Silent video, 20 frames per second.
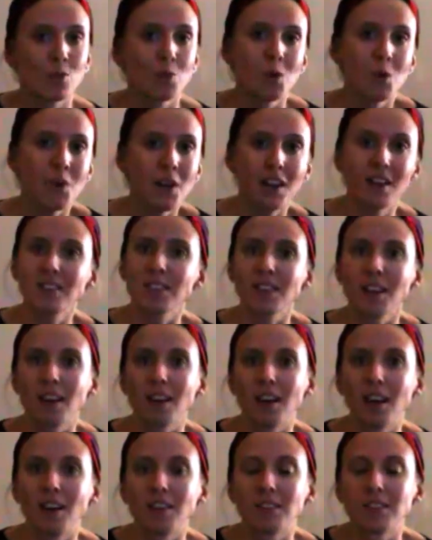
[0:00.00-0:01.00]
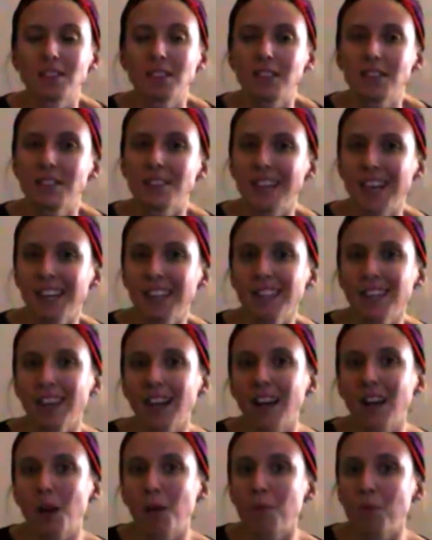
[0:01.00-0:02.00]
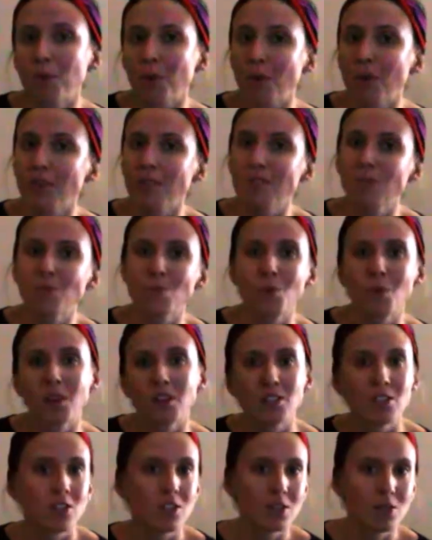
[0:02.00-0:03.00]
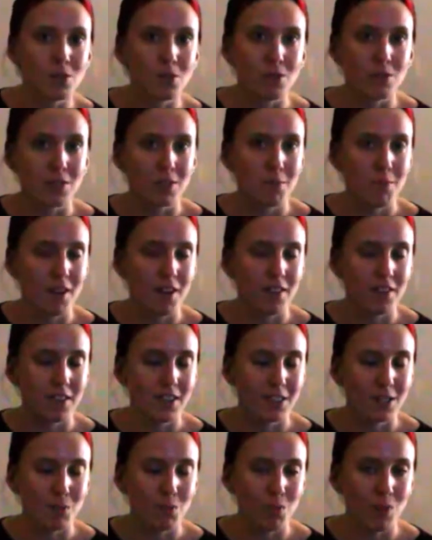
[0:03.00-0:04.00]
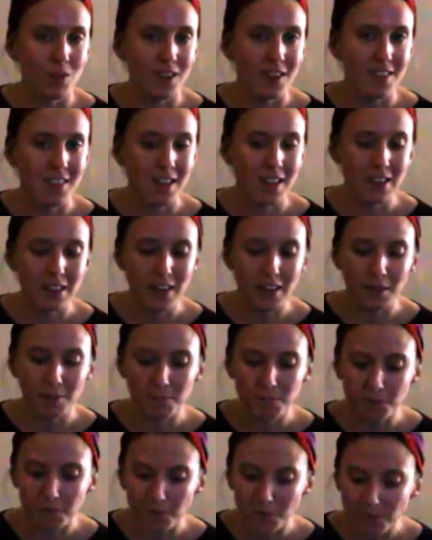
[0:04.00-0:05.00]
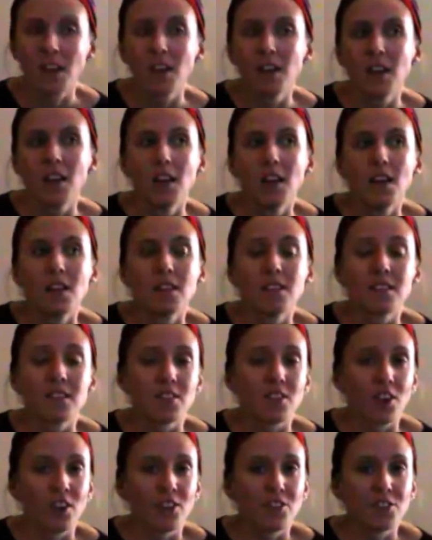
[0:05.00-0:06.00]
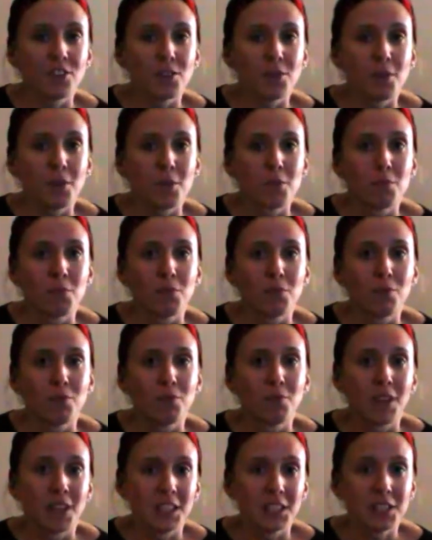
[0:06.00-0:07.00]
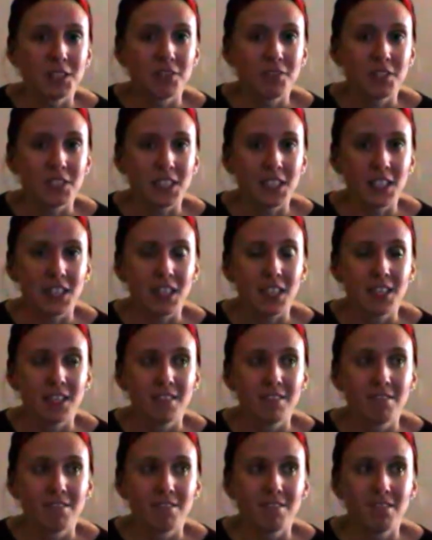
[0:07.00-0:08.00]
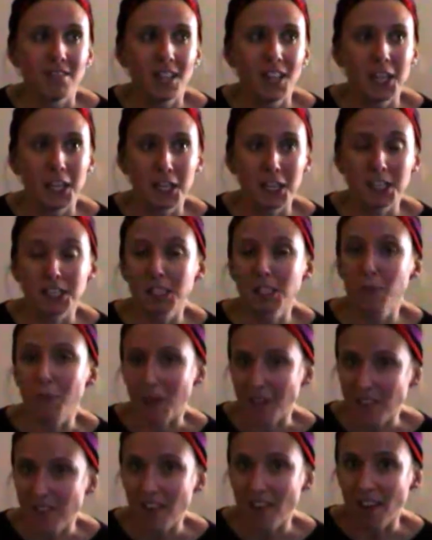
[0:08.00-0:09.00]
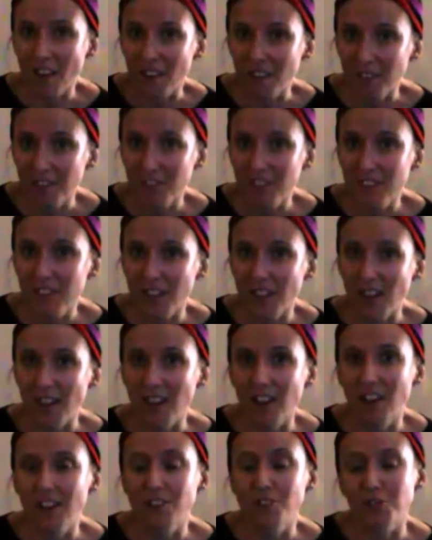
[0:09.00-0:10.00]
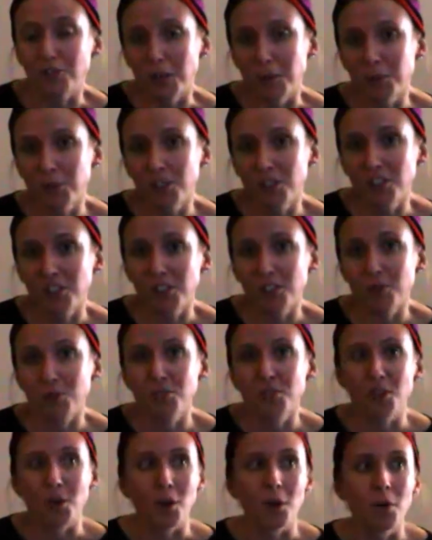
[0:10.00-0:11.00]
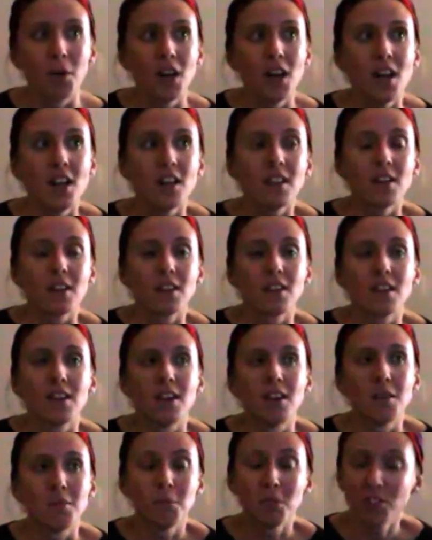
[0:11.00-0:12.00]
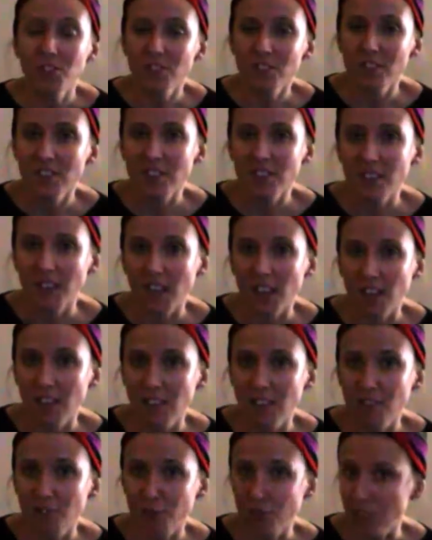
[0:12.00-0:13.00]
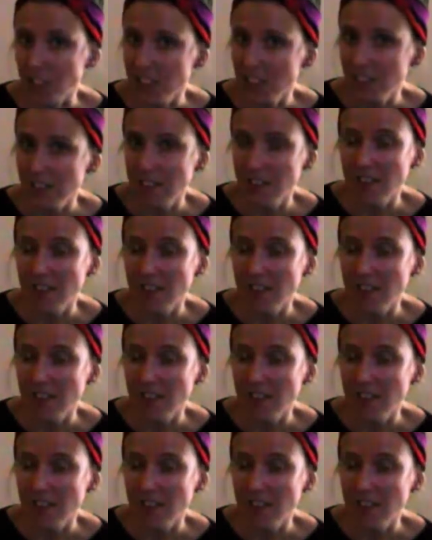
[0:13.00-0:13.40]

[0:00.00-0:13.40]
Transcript: We went out the Standing Gate up north because we wanted to do some other exploring that day. This is also a relatively inexpensive trip to do. So admission to the site is free.